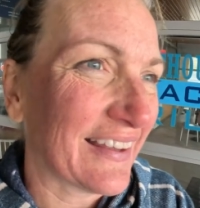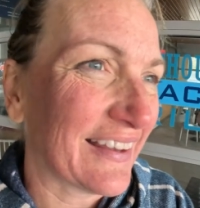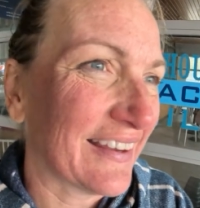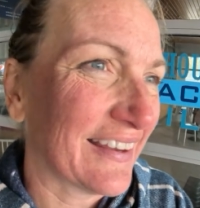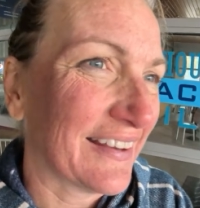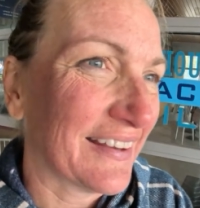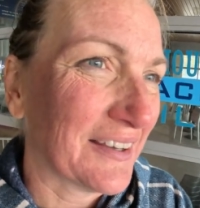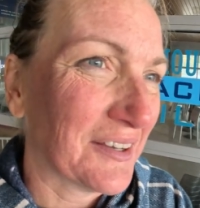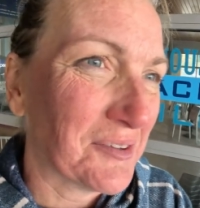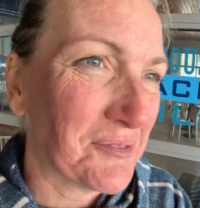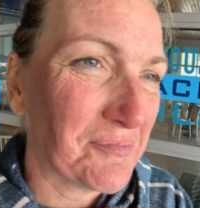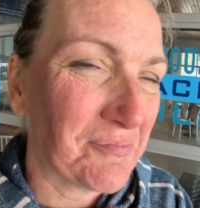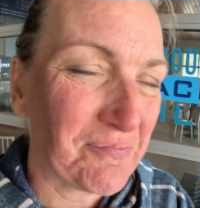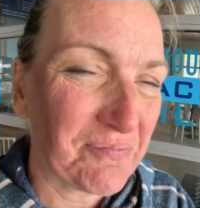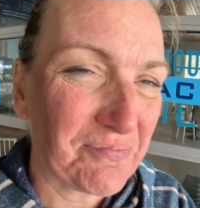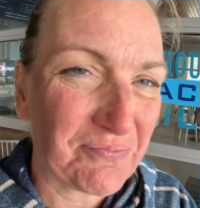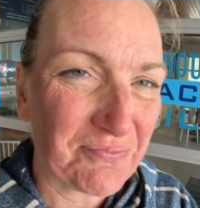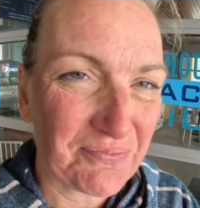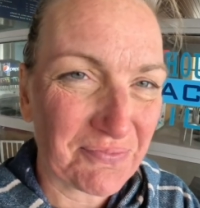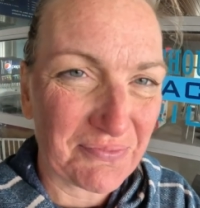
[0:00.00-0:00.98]

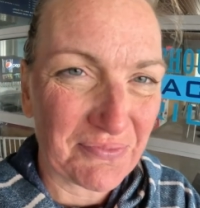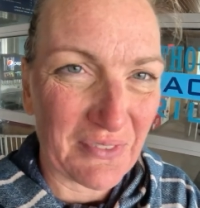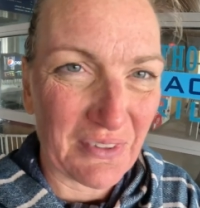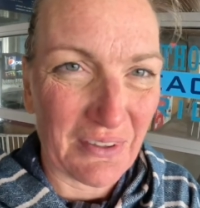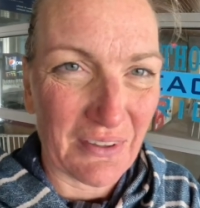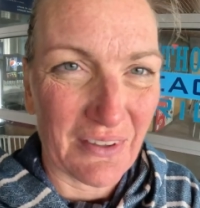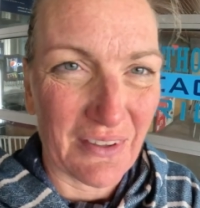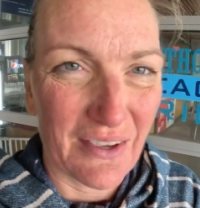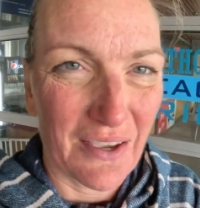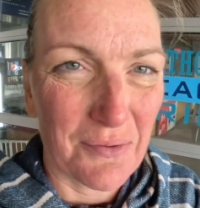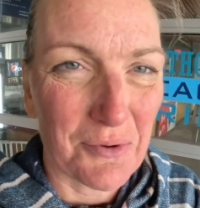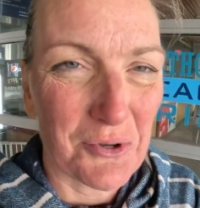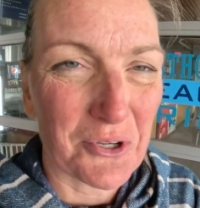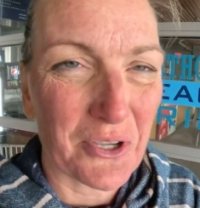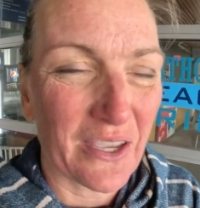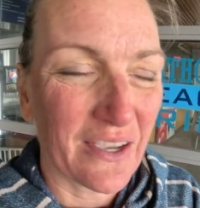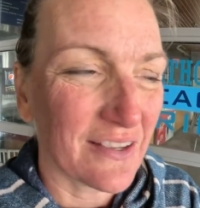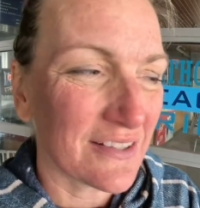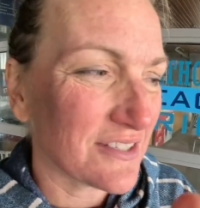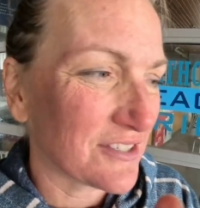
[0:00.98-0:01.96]
I'm
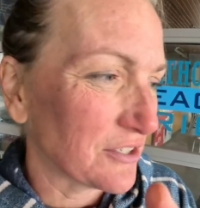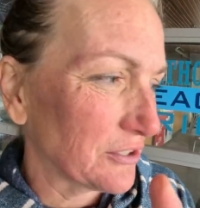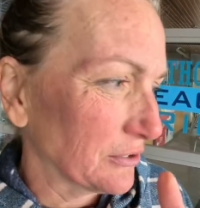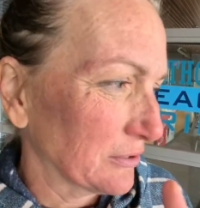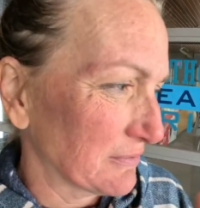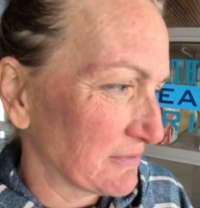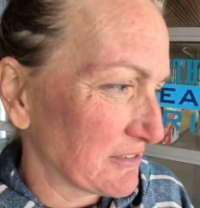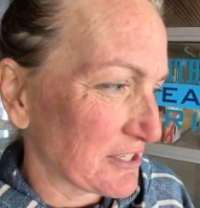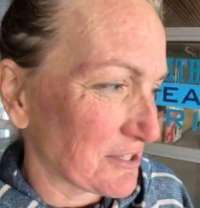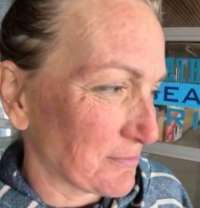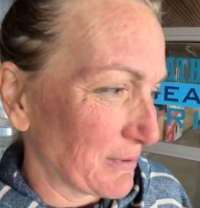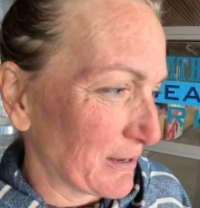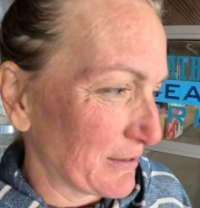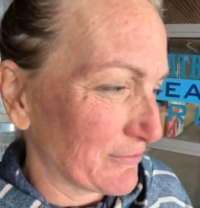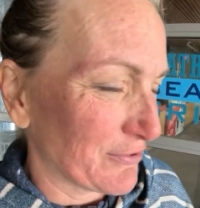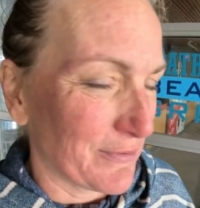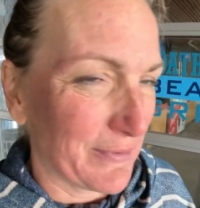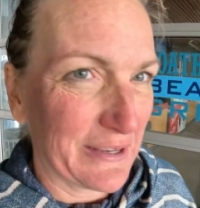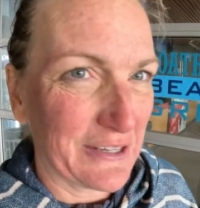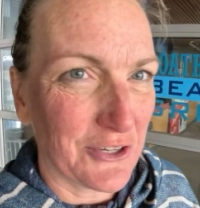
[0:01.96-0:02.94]
okay. So I'm just waiting
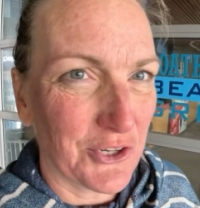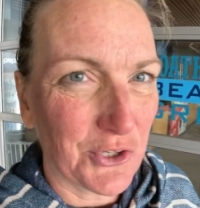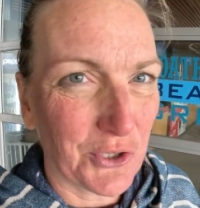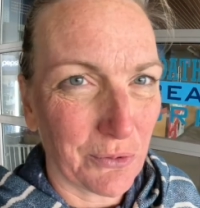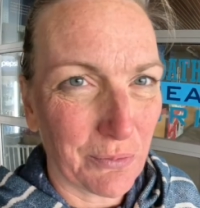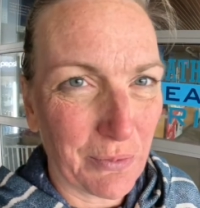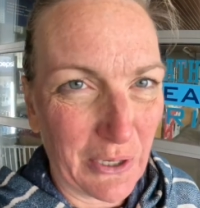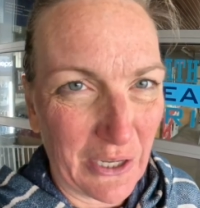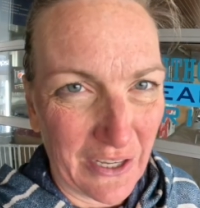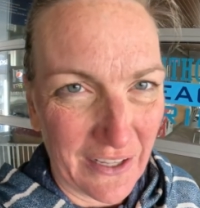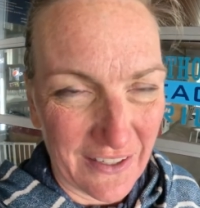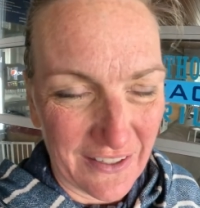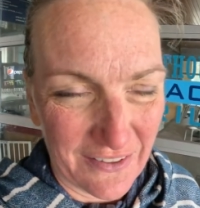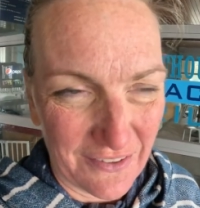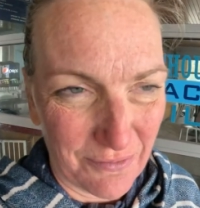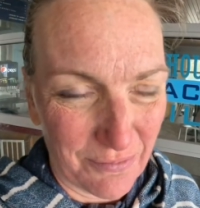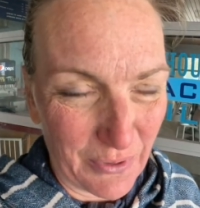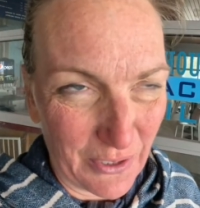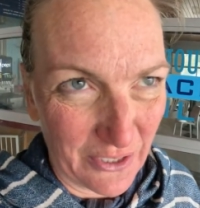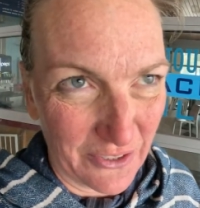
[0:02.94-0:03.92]
for my noodle pot
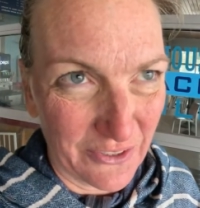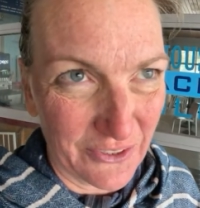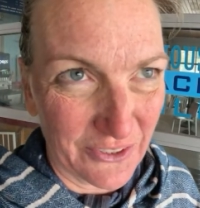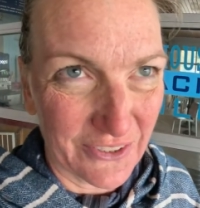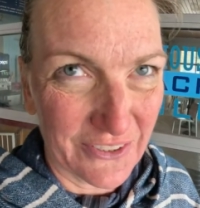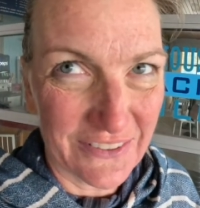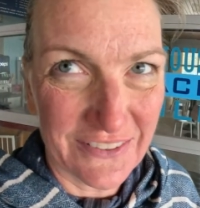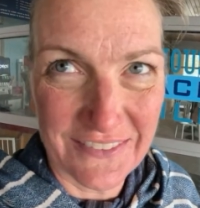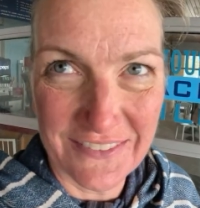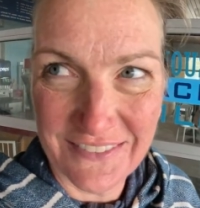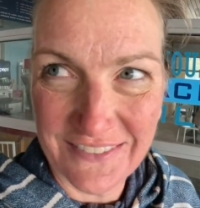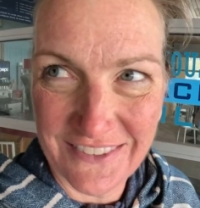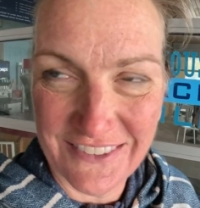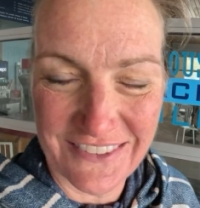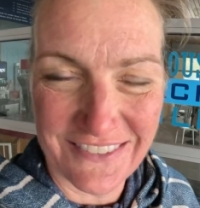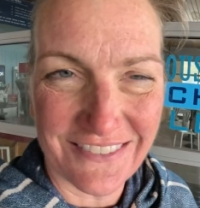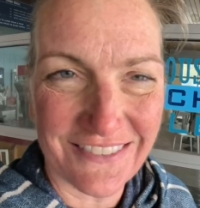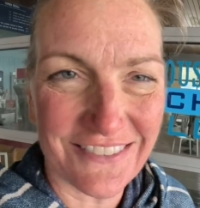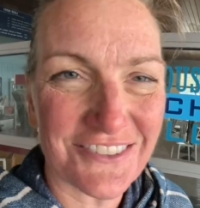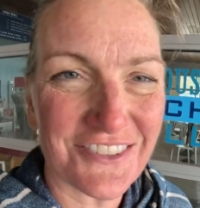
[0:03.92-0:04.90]
noodle
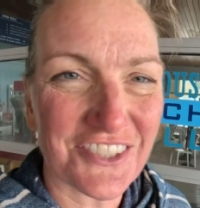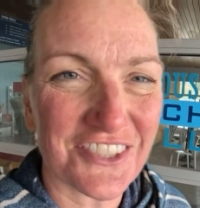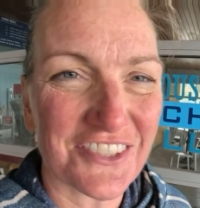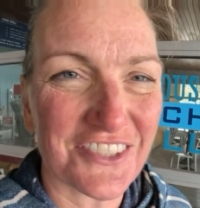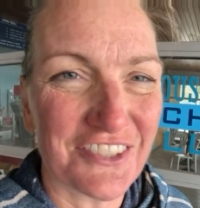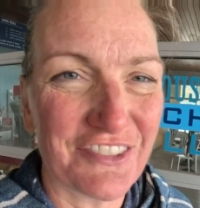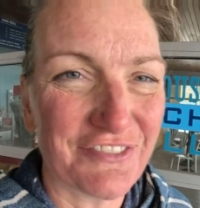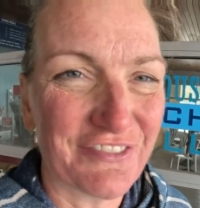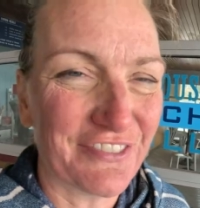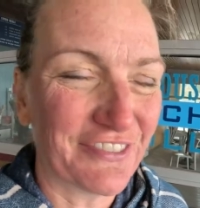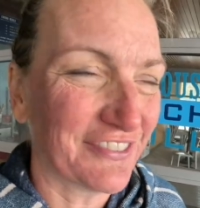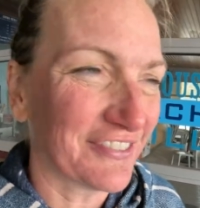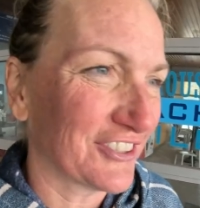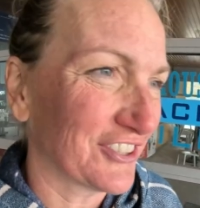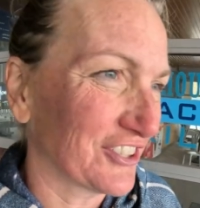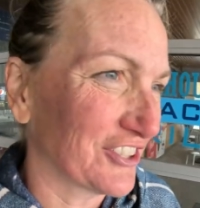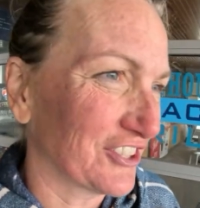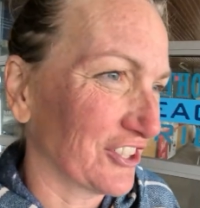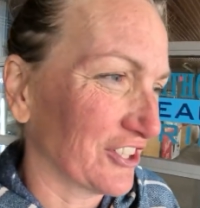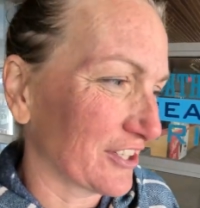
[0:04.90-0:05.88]

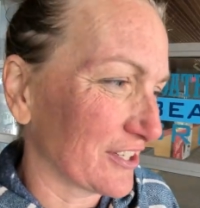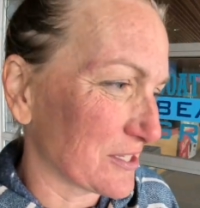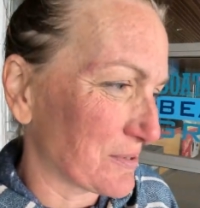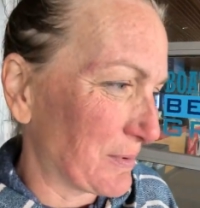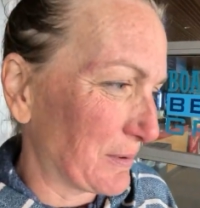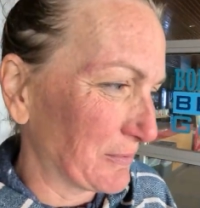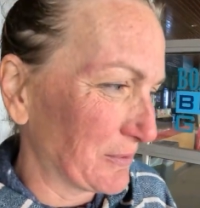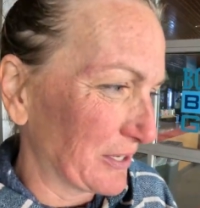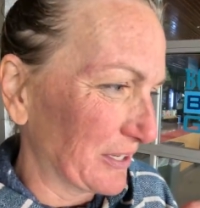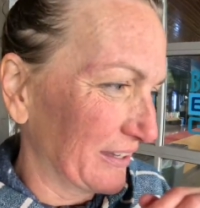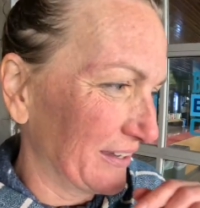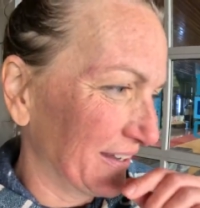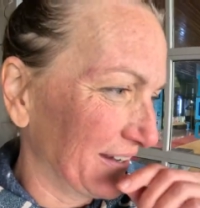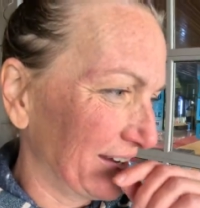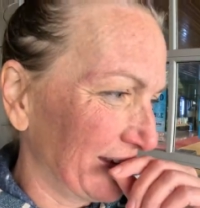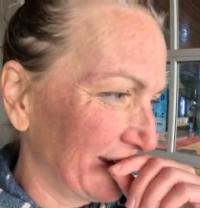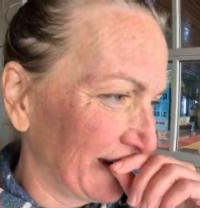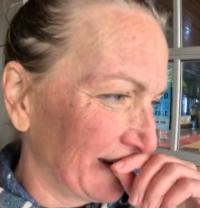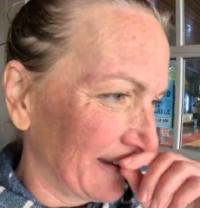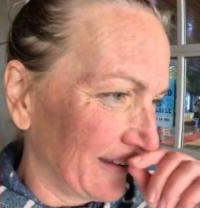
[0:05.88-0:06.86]
to cook. It's probably good.
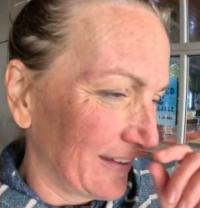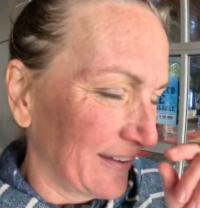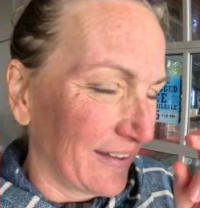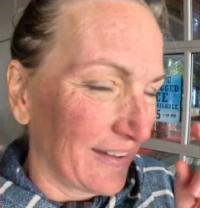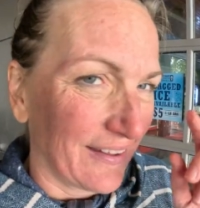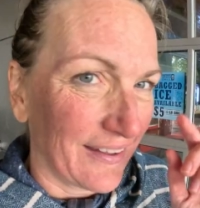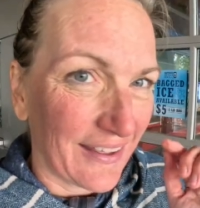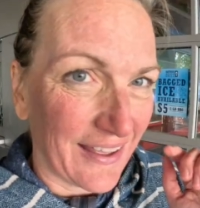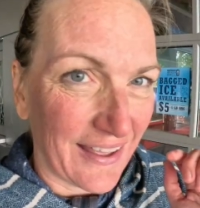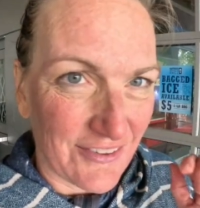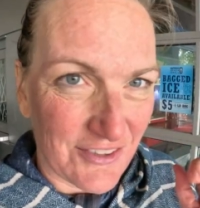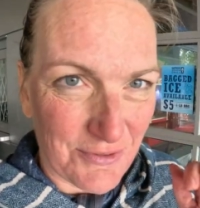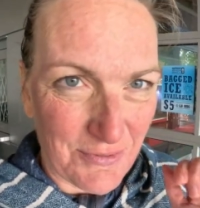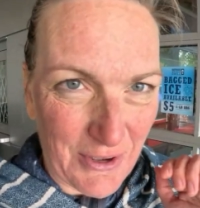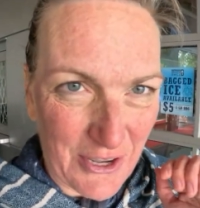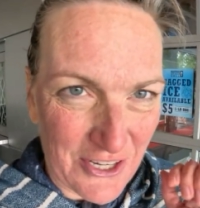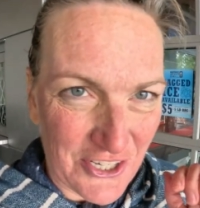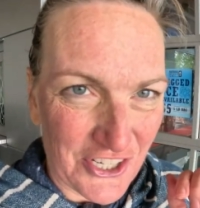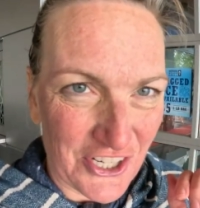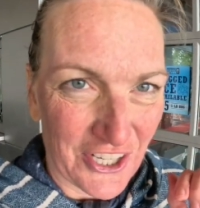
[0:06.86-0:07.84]
Have some
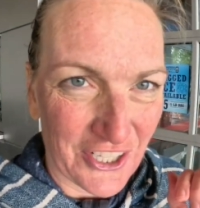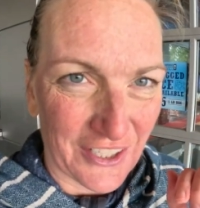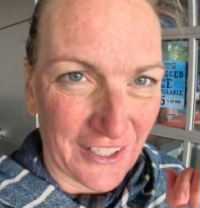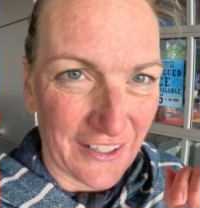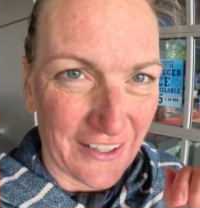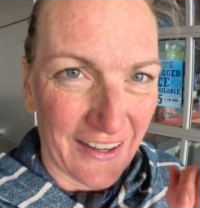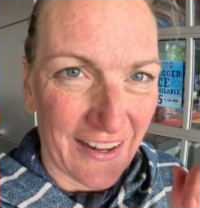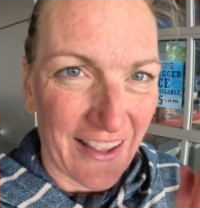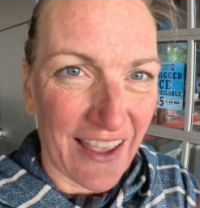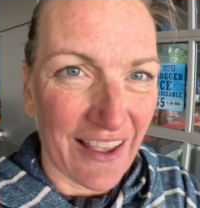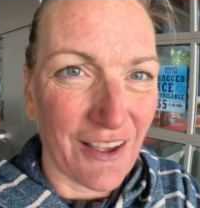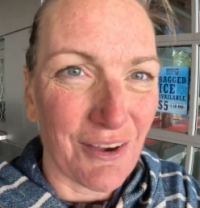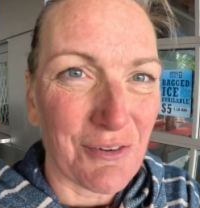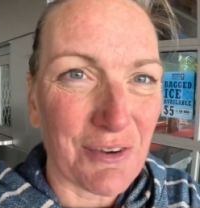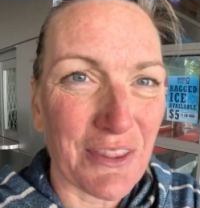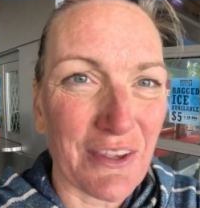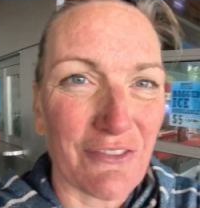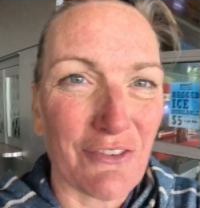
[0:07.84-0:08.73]
hot chocolate, hang out with